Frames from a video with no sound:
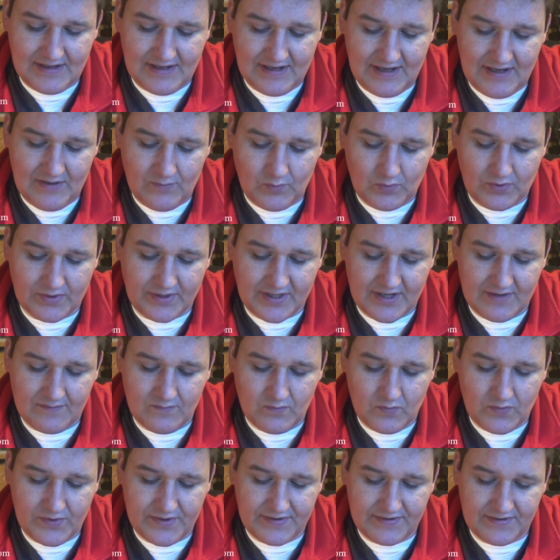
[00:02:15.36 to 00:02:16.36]
It will
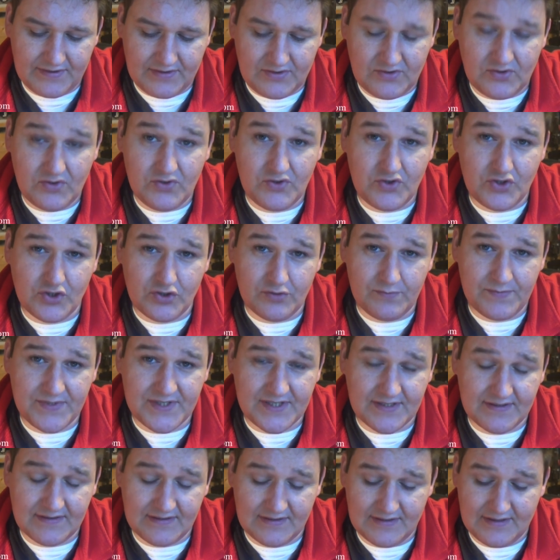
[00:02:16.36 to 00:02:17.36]
come with two
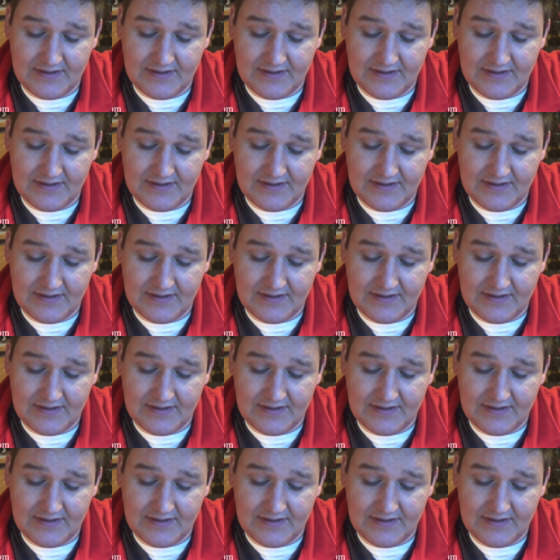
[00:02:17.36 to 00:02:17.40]
tubes,